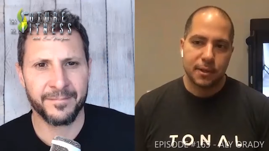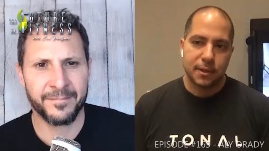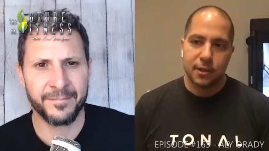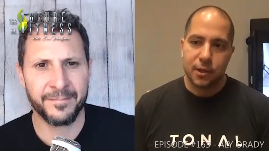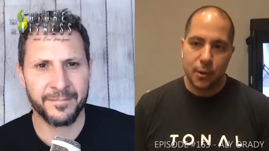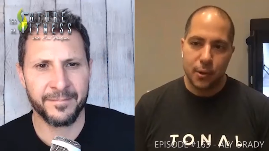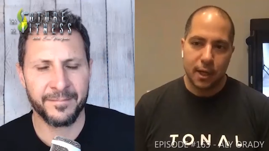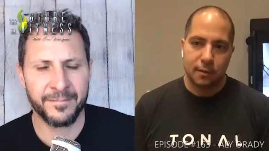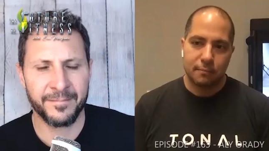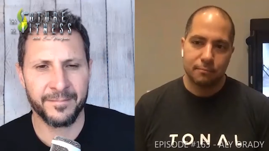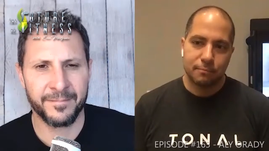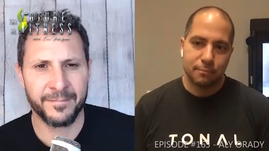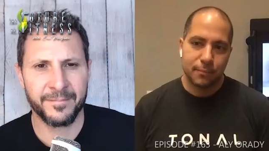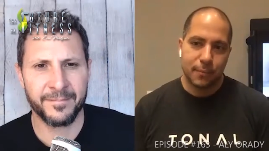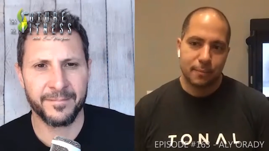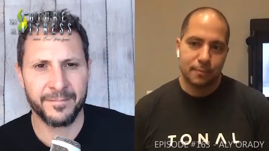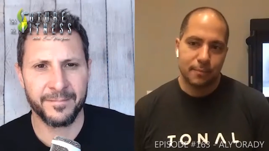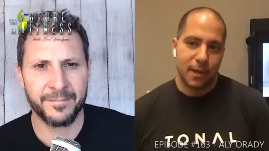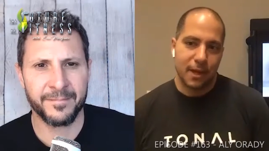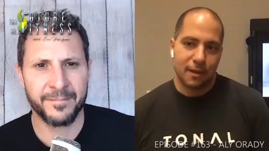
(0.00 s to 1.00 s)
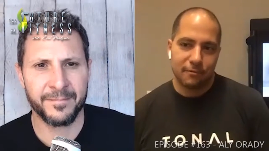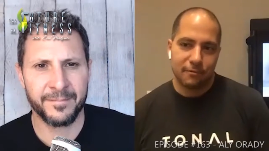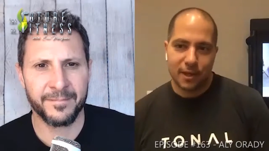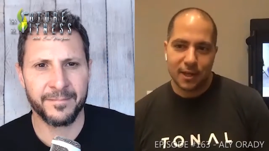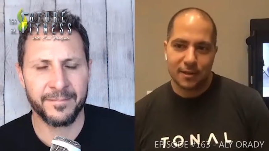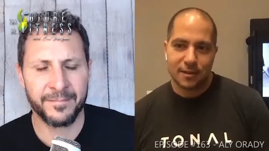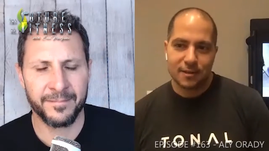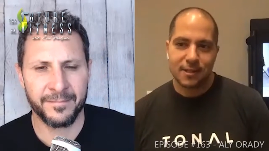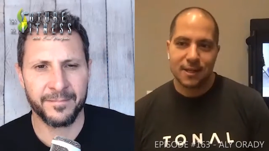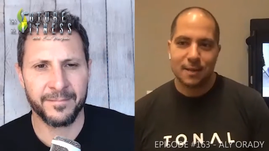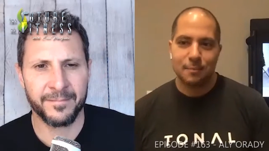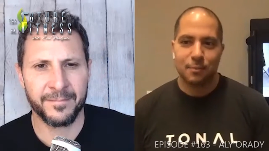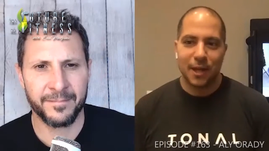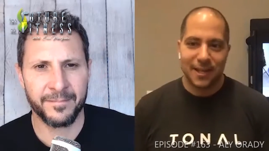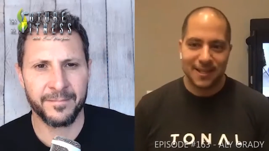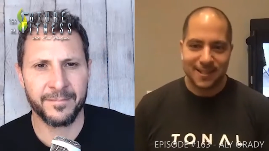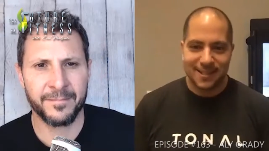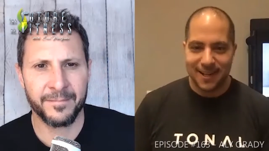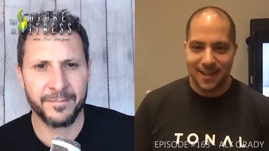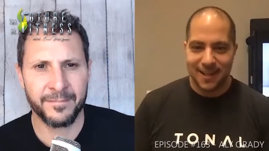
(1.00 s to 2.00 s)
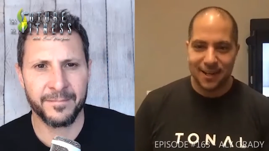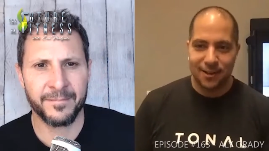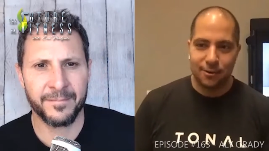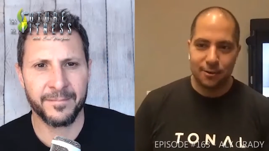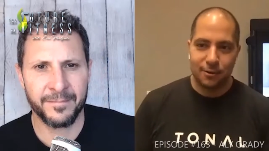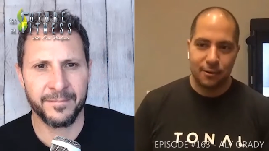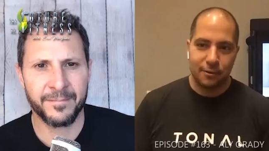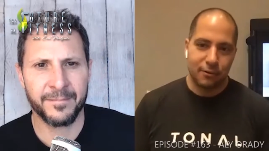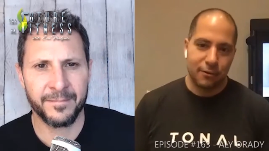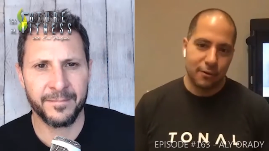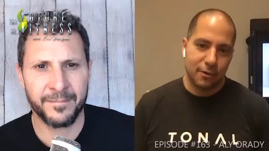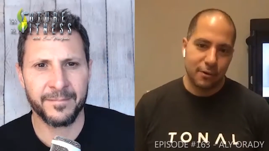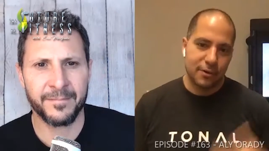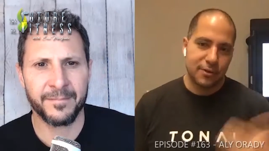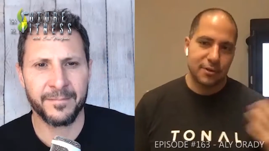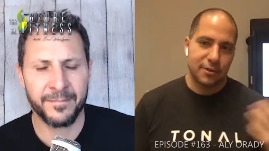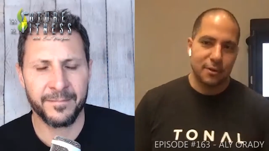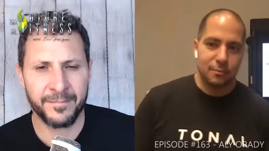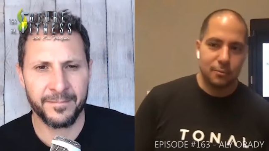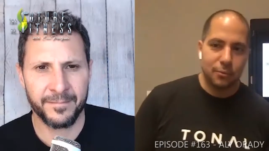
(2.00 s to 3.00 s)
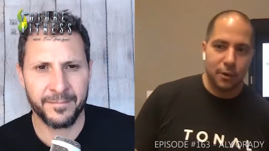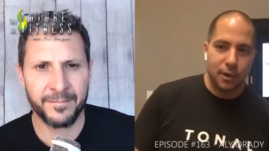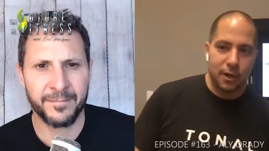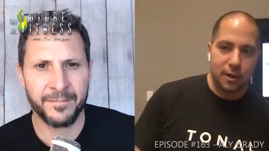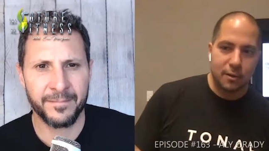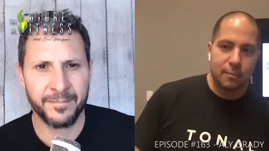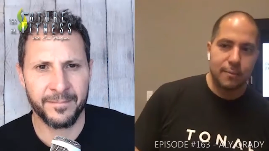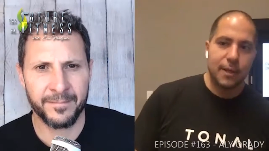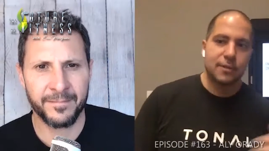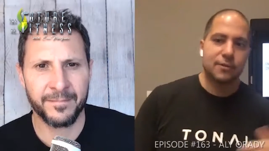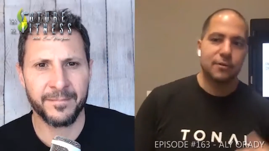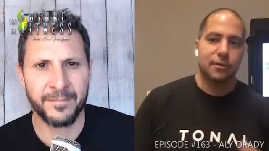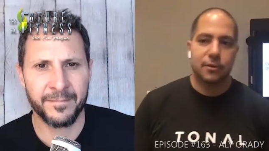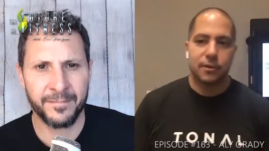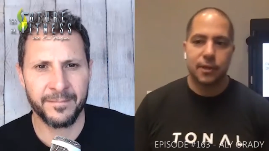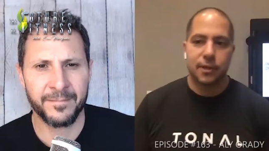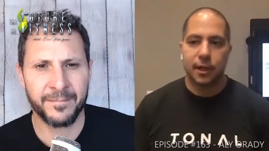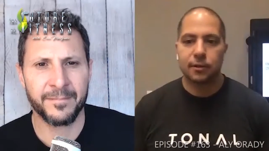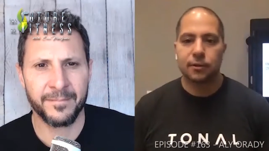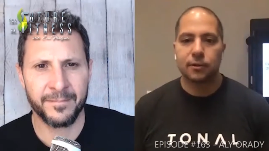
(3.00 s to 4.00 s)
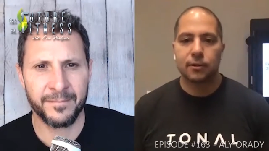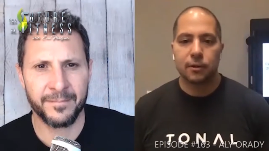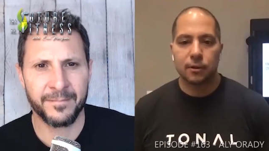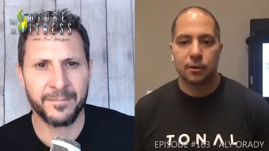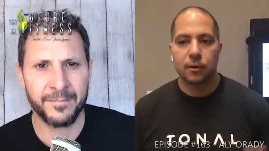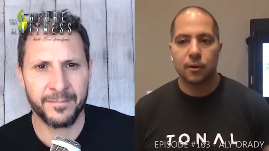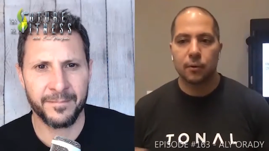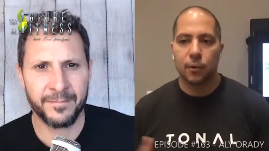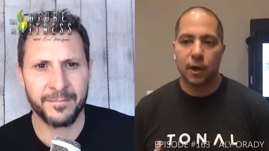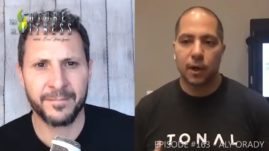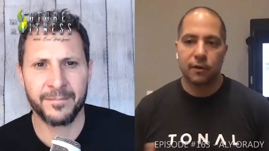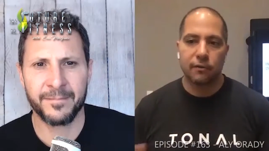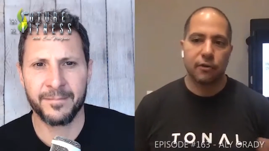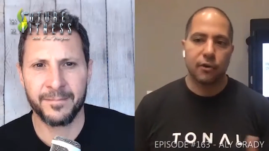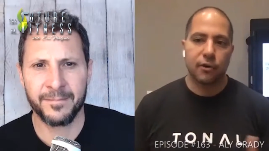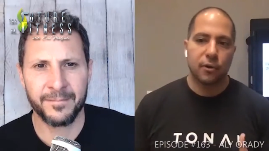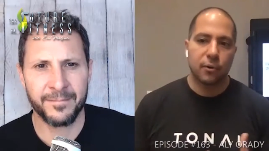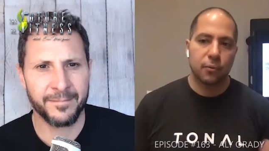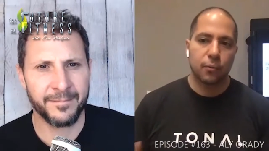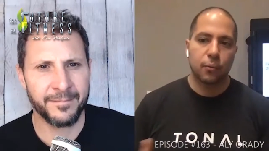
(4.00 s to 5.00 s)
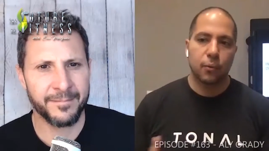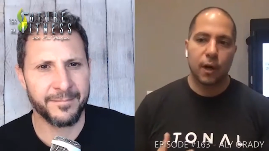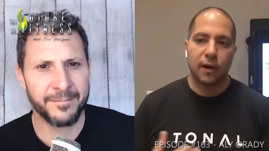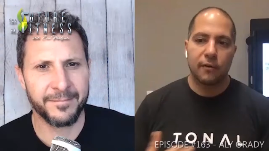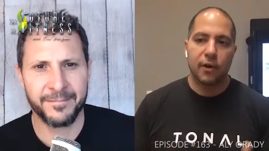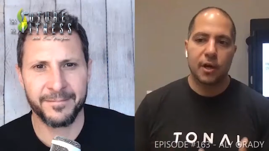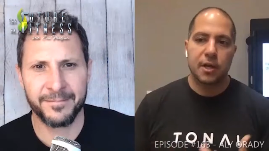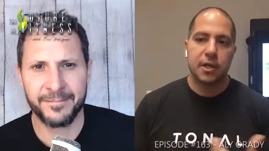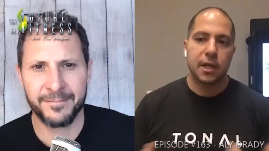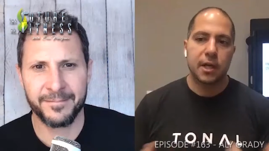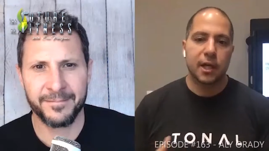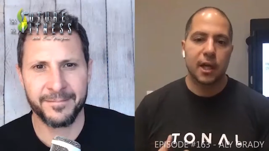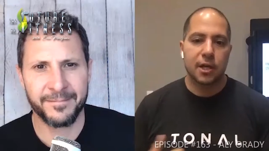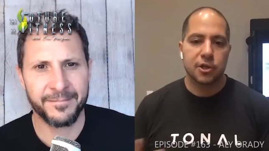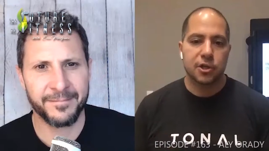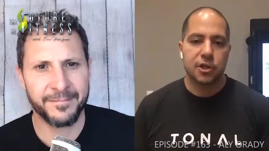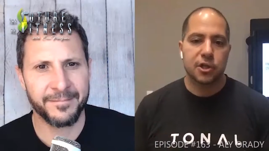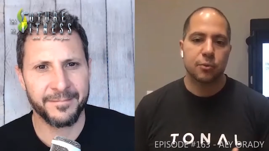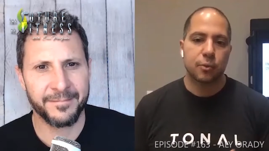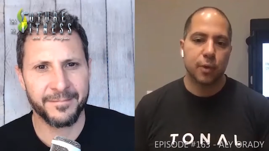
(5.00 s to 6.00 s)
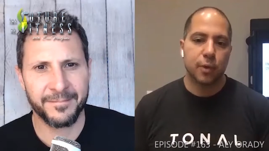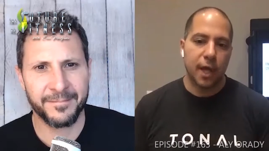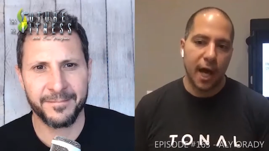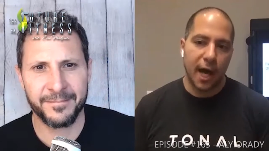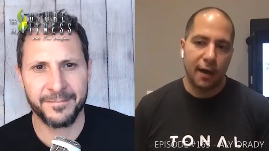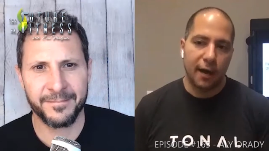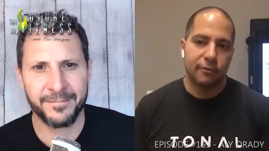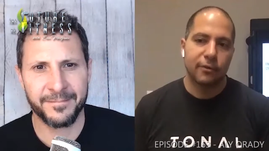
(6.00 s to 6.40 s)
Speaker 1: based on knowing if they didn't sleep last night or if they're at a certain point in their menstrual cycle or, or whatever, whatever indications